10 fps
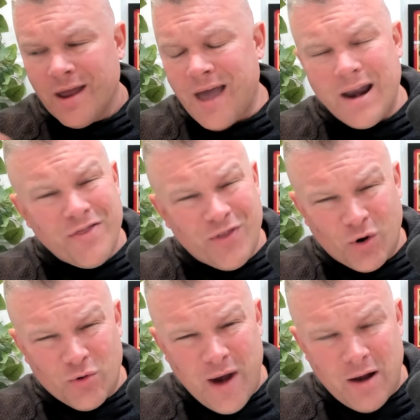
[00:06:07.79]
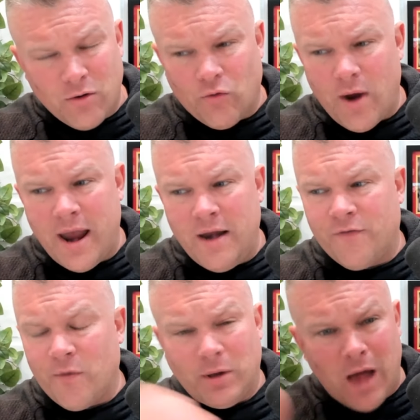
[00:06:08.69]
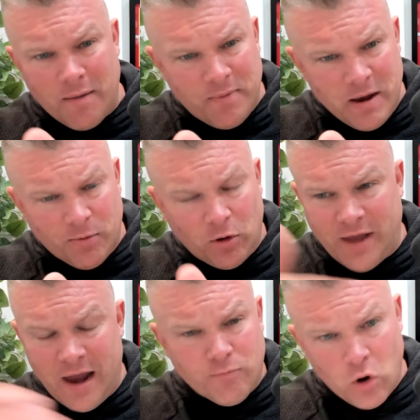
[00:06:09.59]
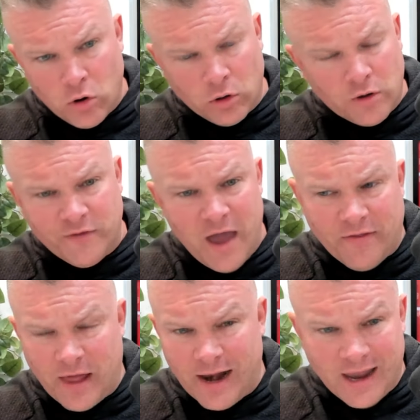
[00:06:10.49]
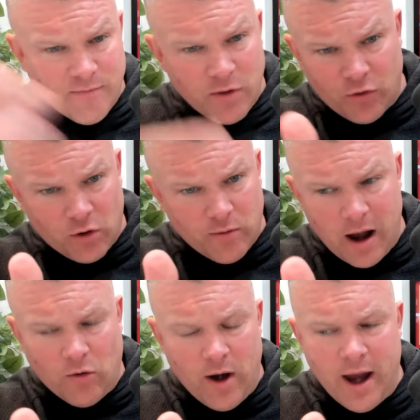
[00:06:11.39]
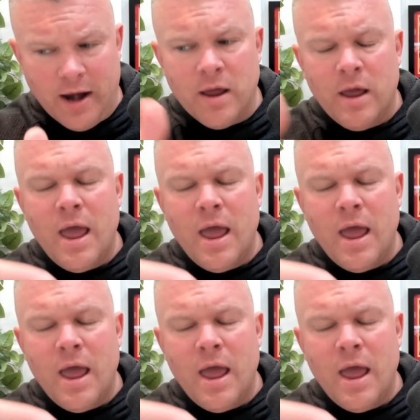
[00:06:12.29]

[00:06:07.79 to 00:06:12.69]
Got a third-round grade from a lot of people. Dane Brugler of The Athletic gave him a third-round grade.